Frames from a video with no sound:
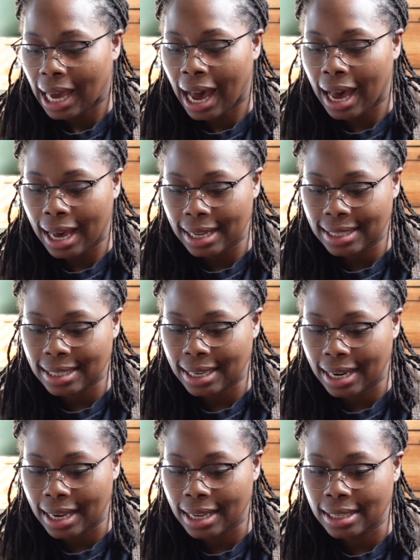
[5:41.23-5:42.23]
odds
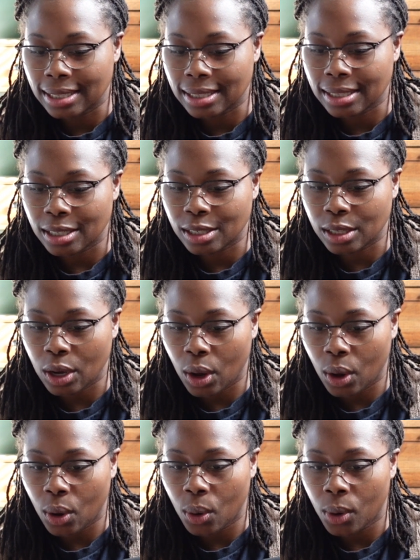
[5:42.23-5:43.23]
and ends.
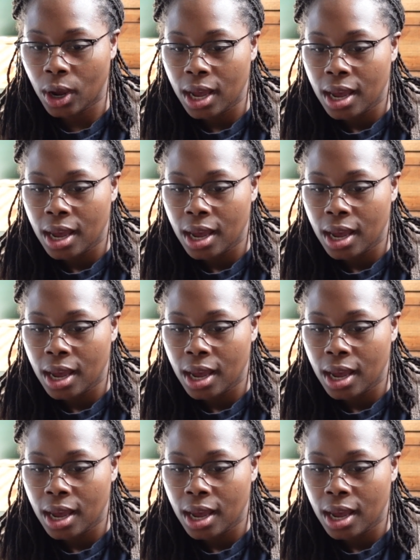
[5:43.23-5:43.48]
So